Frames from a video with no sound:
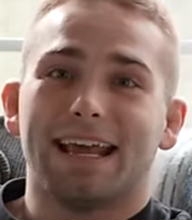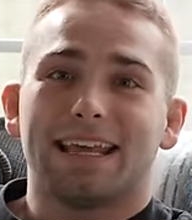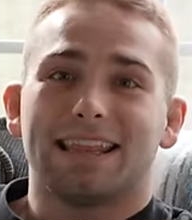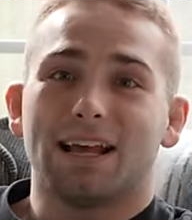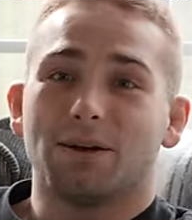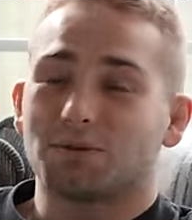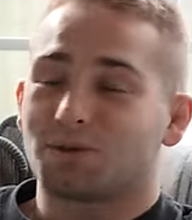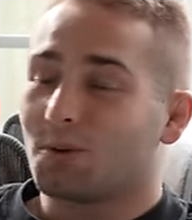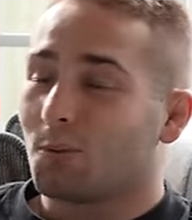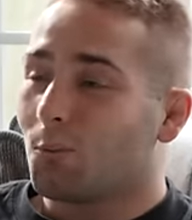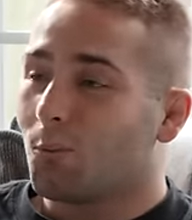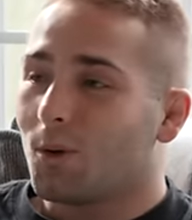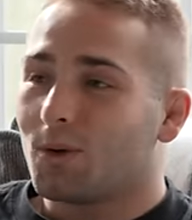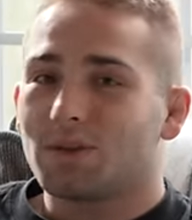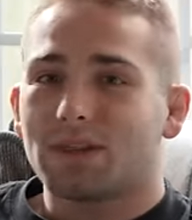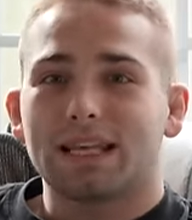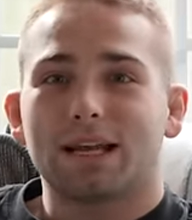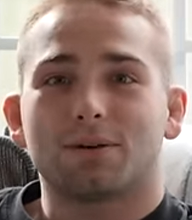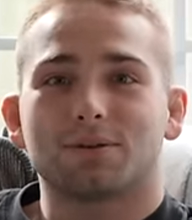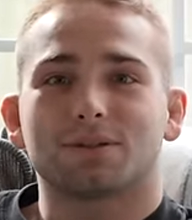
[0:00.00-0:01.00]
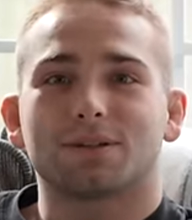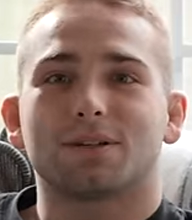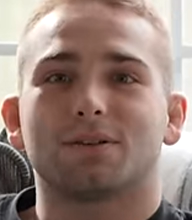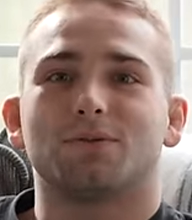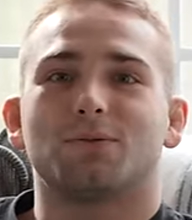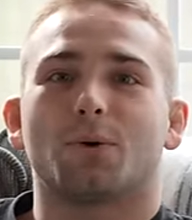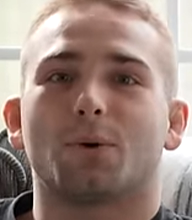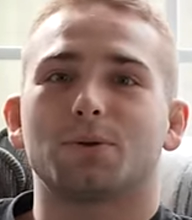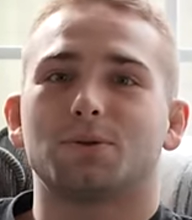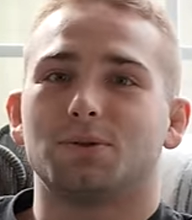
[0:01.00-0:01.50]
And that was the one thing I was
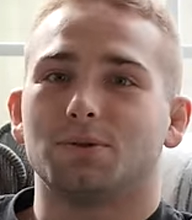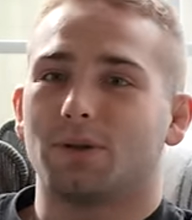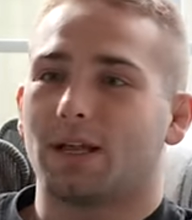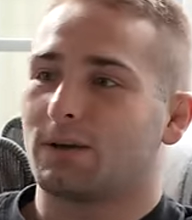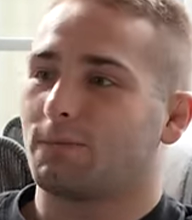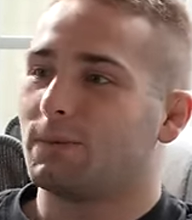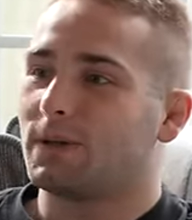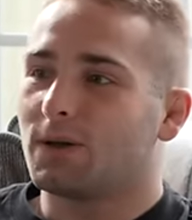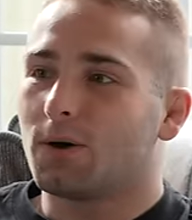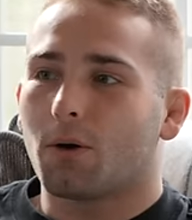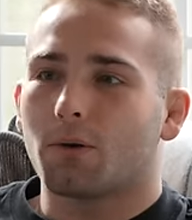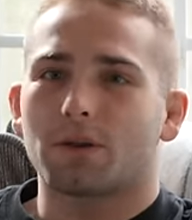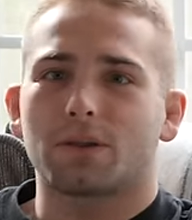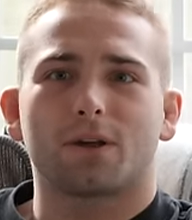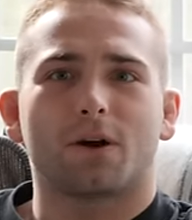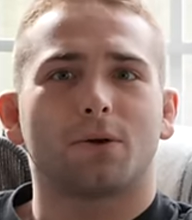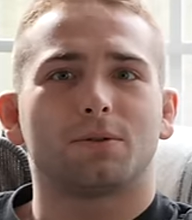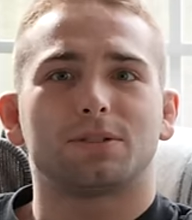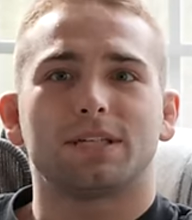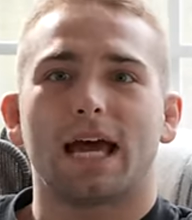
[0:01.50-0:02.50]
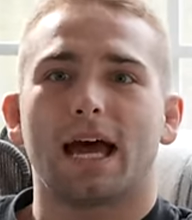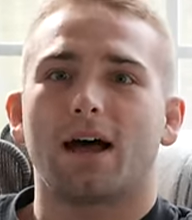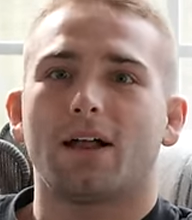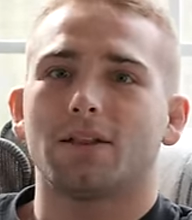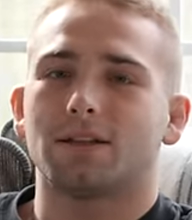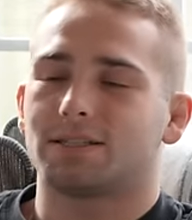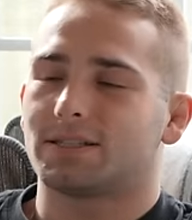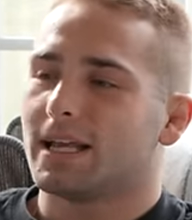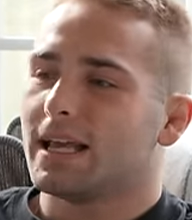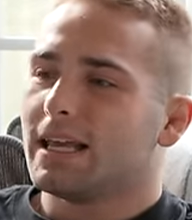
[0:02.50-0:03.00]
looking forward to. Like we go to the
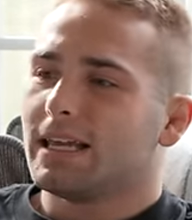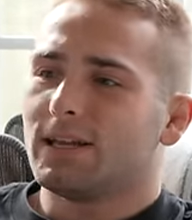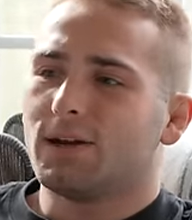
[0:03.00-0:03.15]
hotel, it's,